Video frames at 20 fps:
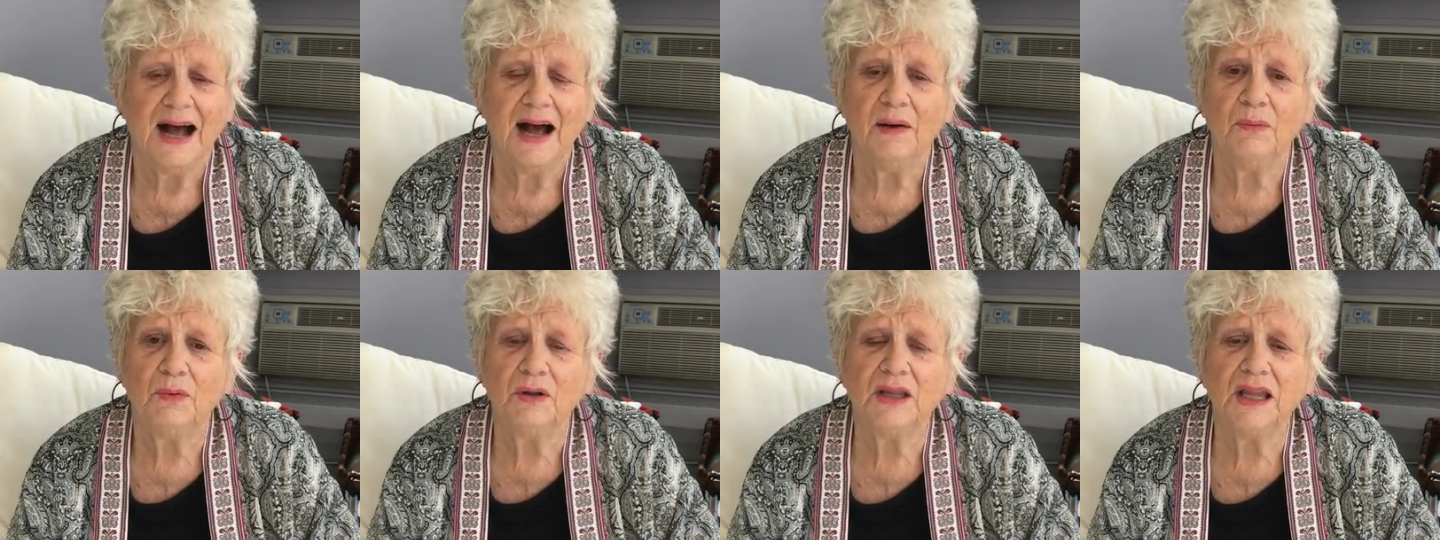
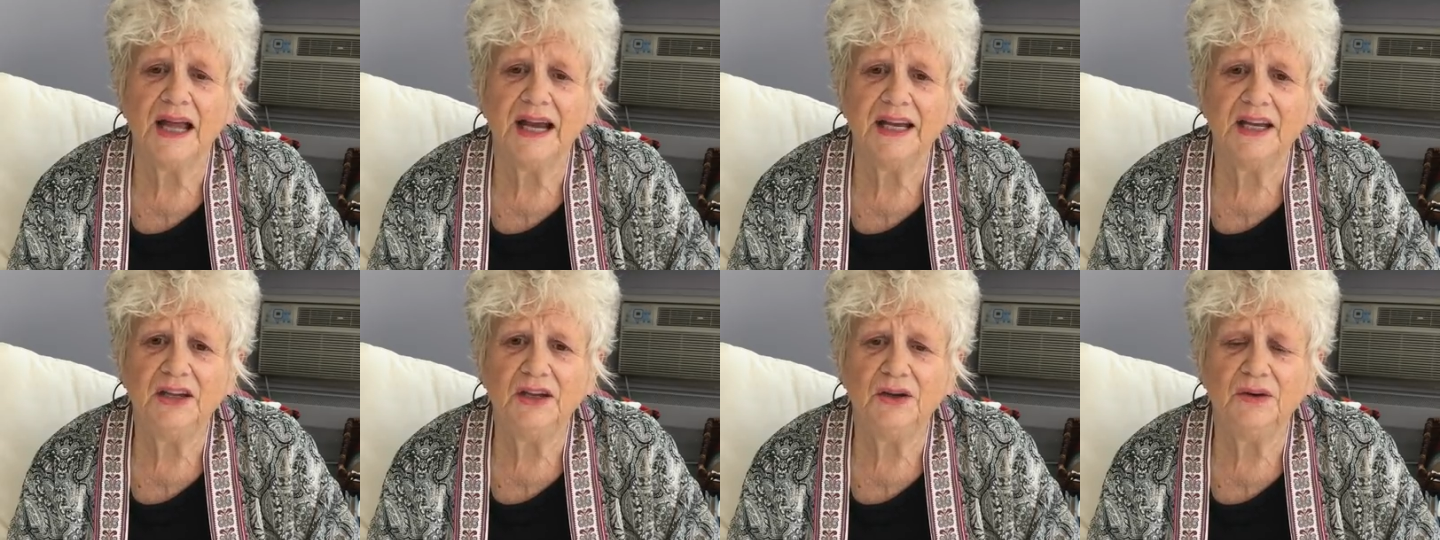I would
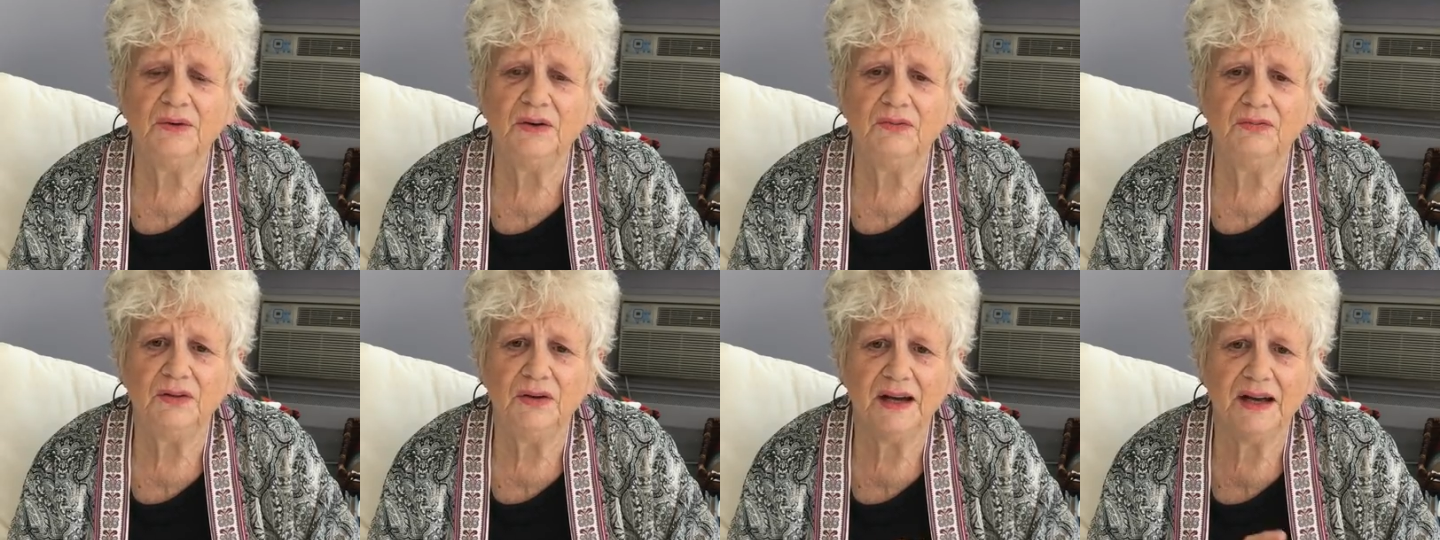like you,
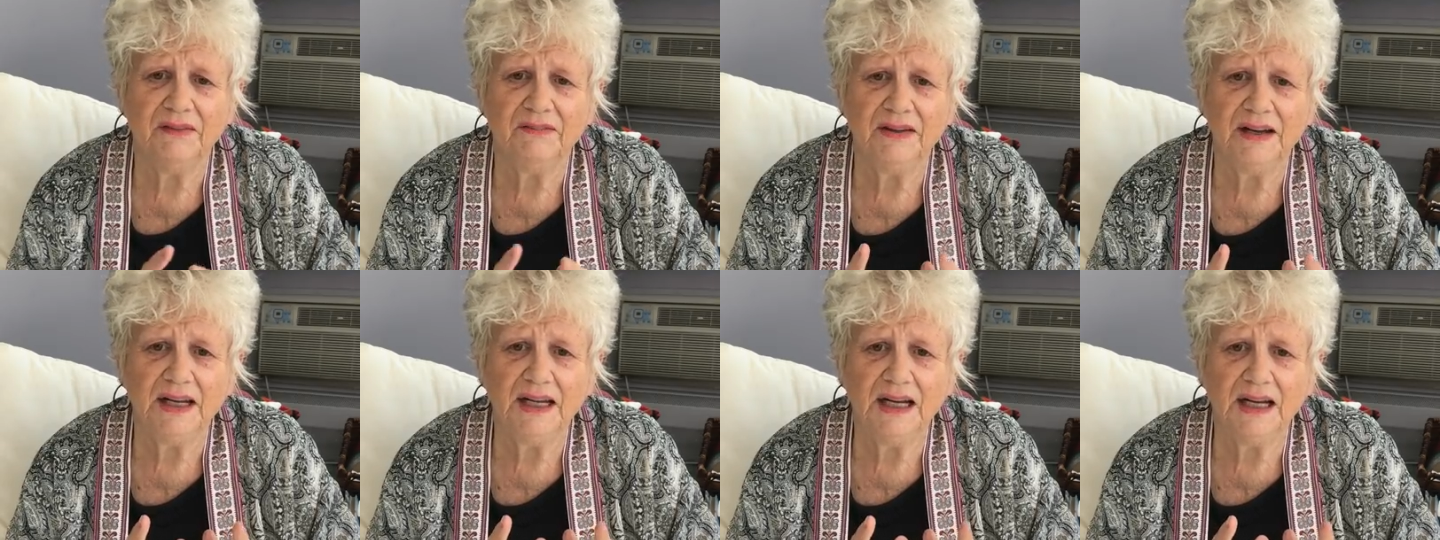if you
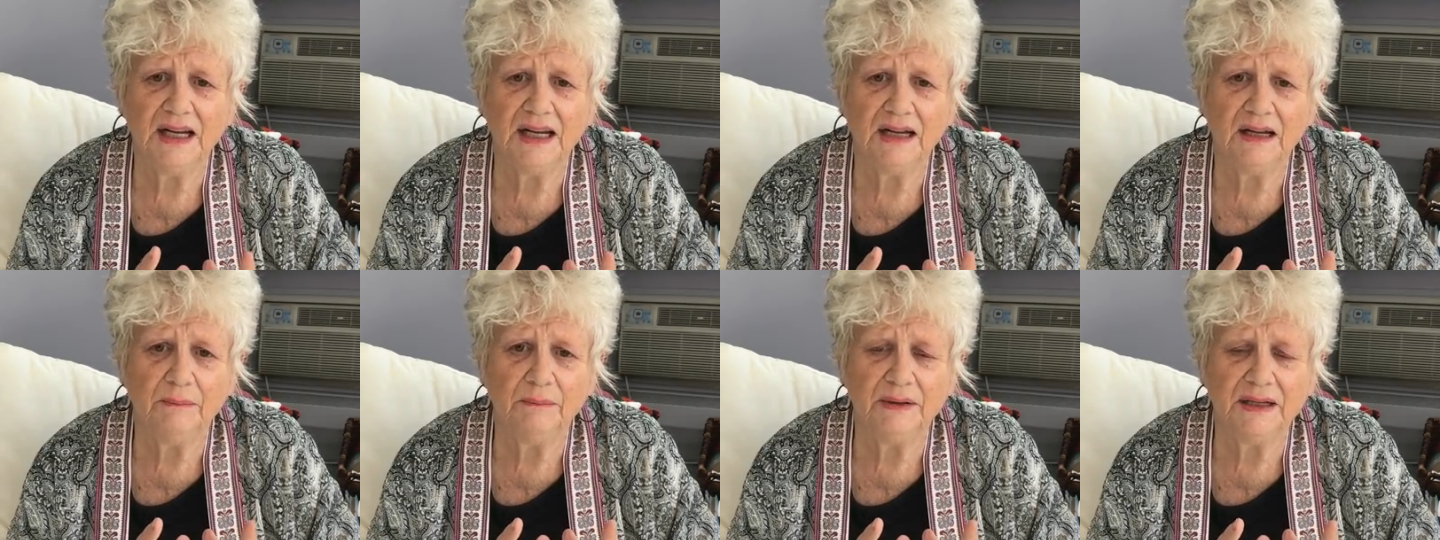have any
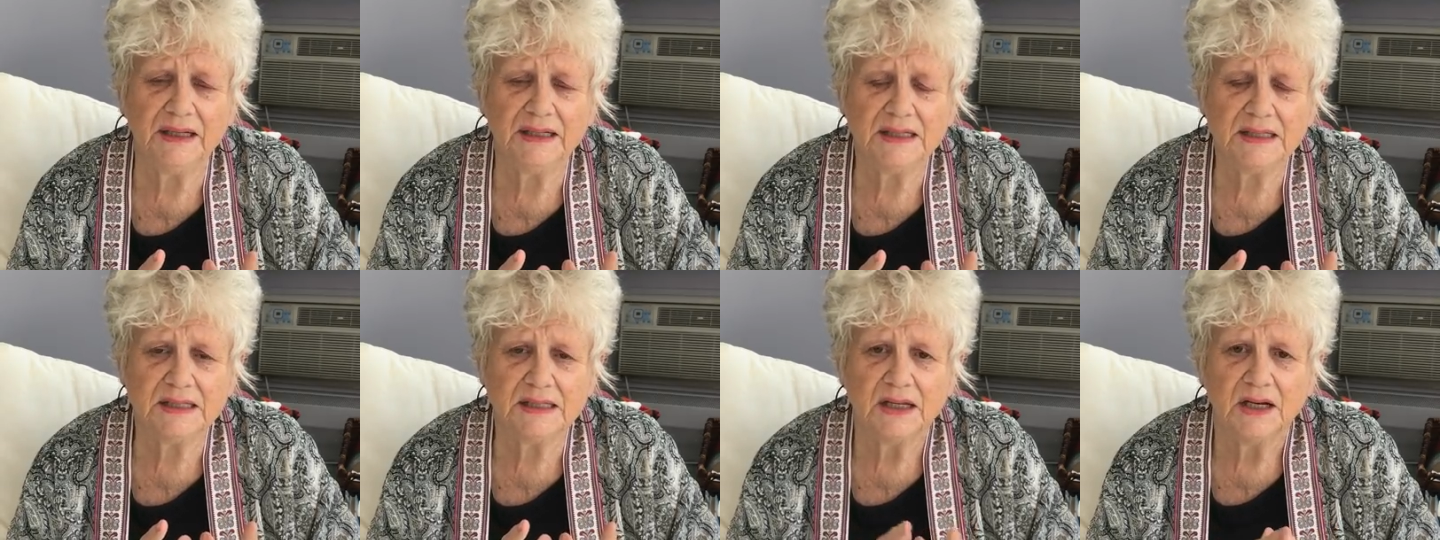
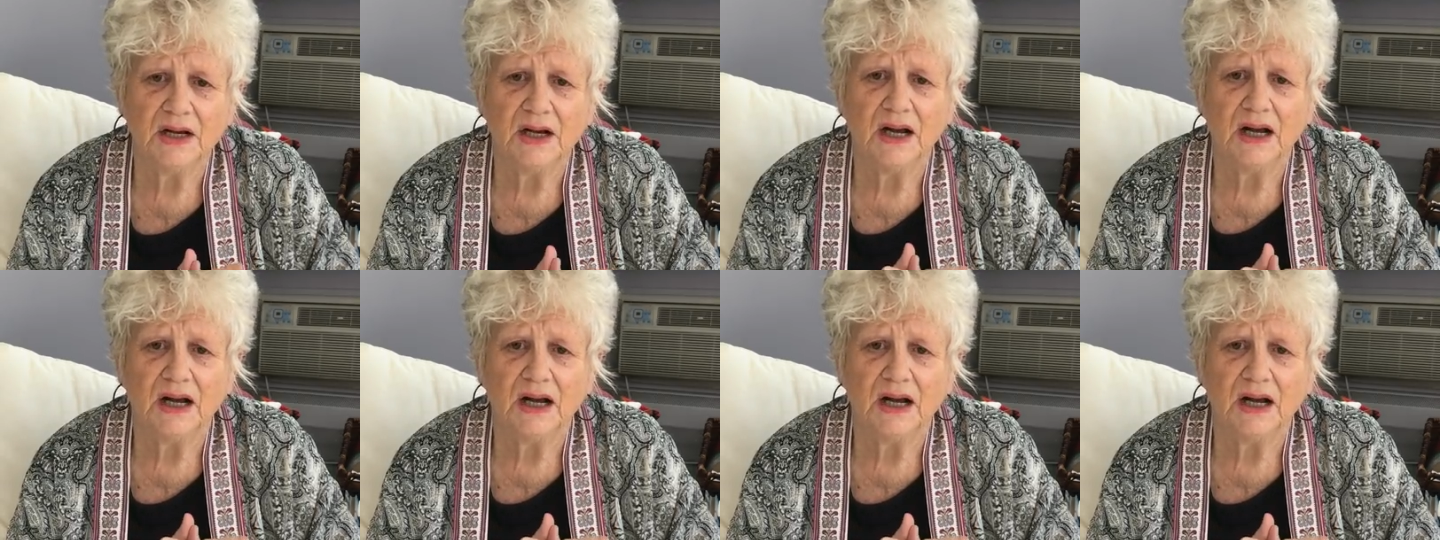comments